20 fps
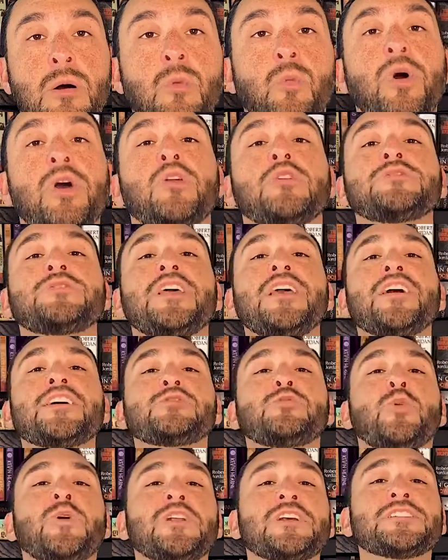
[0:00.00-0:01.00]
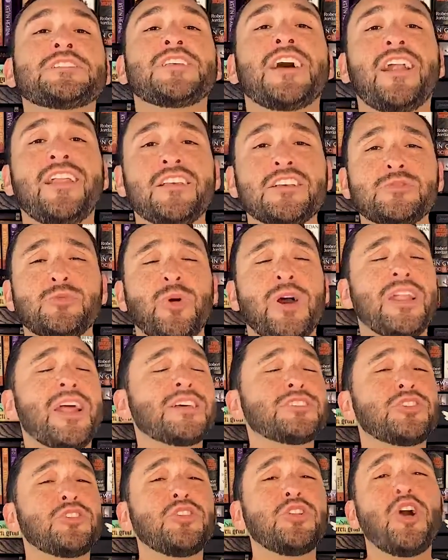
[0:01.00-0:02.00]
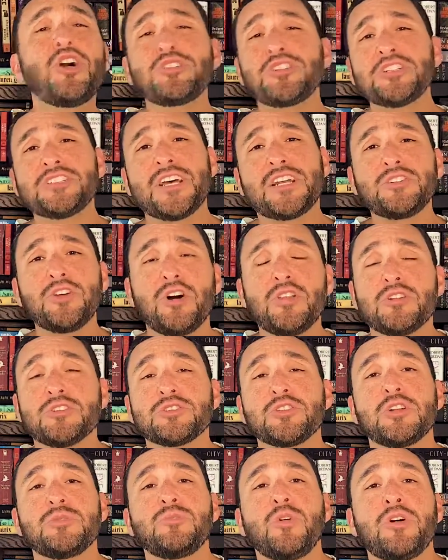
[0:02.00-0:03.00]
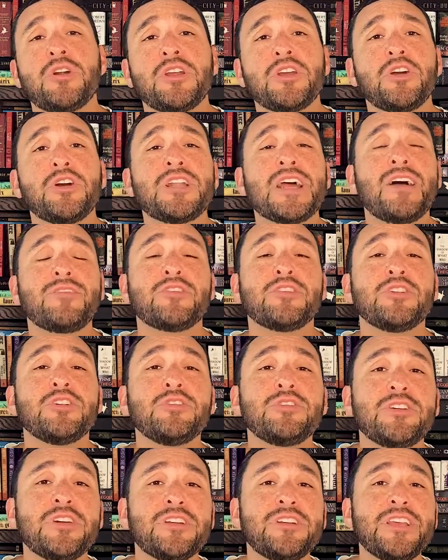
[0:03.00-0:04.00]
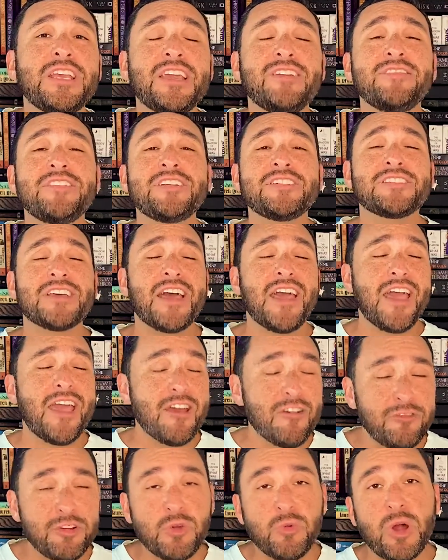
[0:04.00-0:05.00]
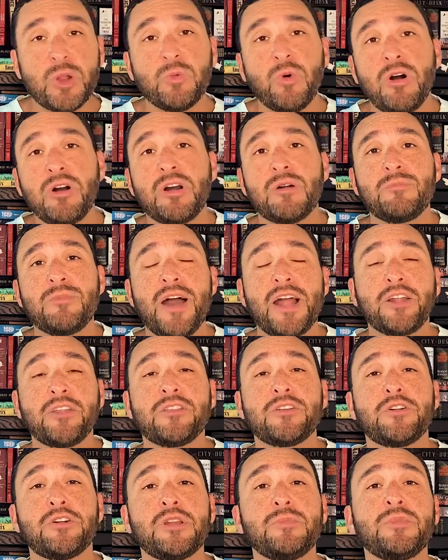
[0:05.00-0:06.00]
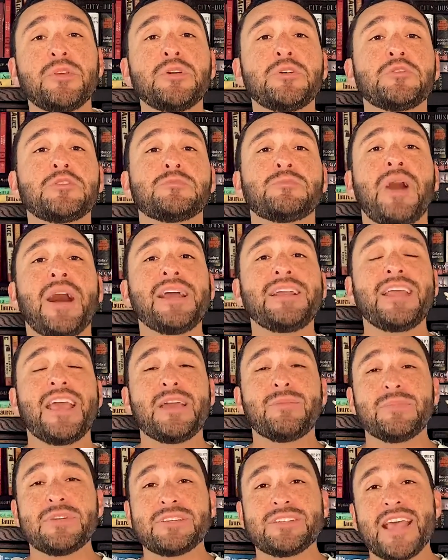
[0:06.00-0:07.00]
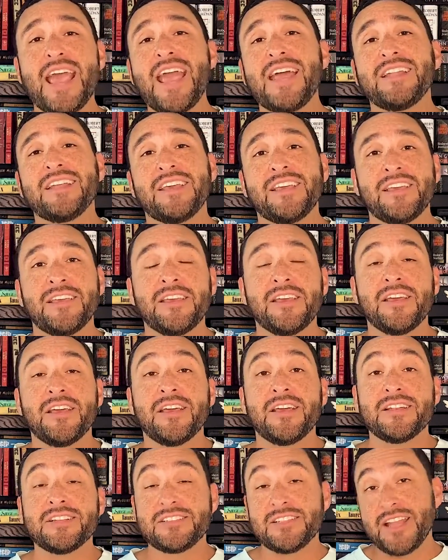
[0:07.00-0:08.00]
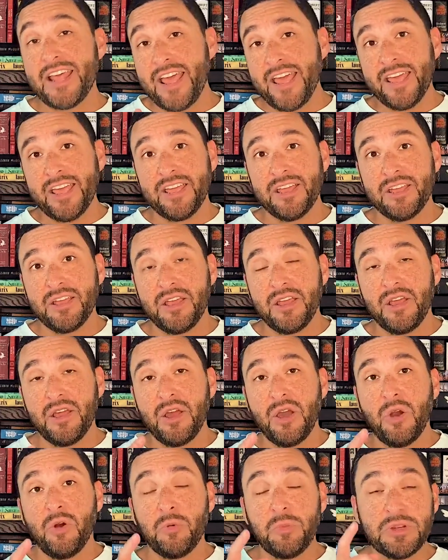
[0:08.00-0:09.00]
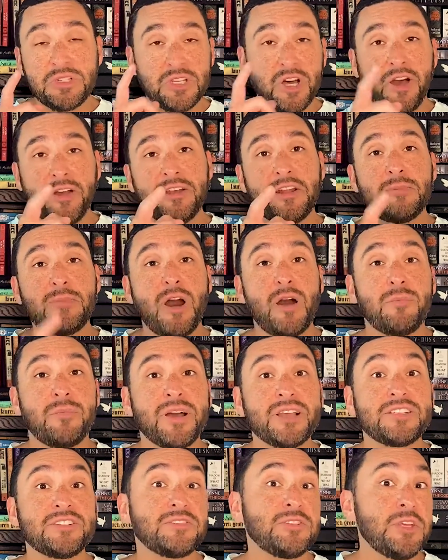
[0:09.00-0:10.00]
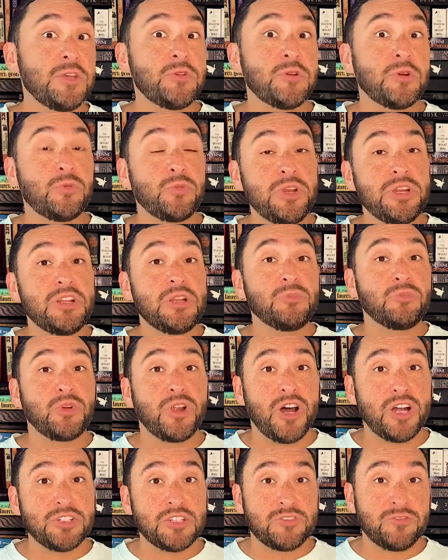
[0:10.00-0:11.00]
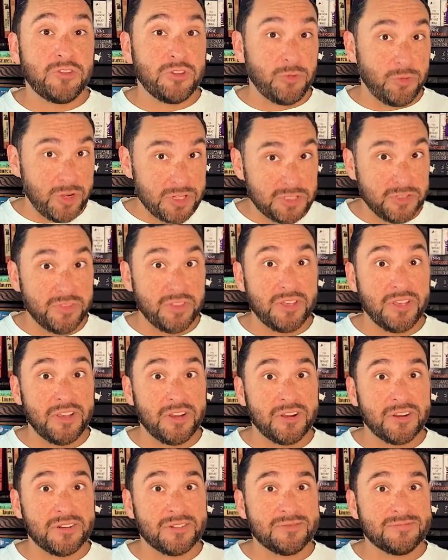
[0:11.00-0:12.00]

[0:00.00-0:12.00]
Buenos días, buenas tardes, buenas noches a todos. Good morning, good afternoon, good evening to everyone. Welcome back to the Nerdy Muse. My name is Andy. Today, we'll be talking about my secret reading project for the rest of the year.